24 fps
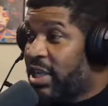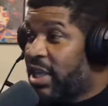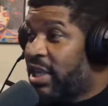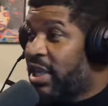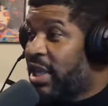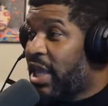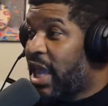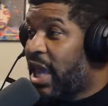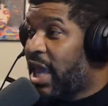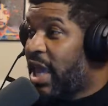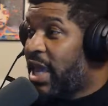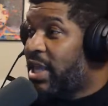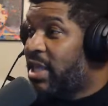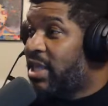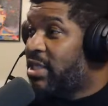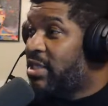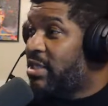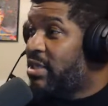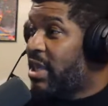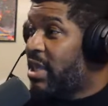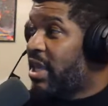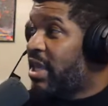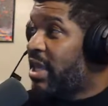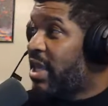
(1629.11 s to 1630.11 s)
and had
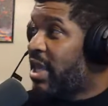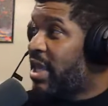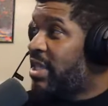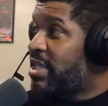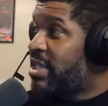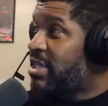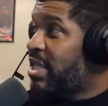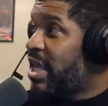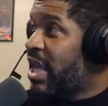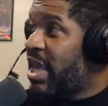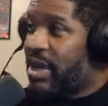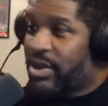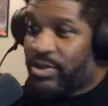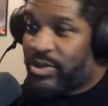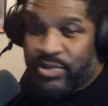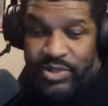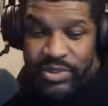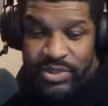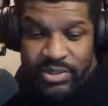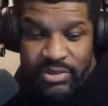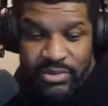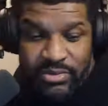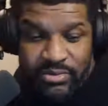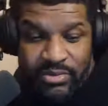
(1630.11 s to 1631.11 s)
it like at his
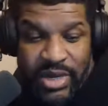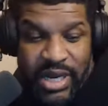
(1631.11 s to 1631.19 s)
house.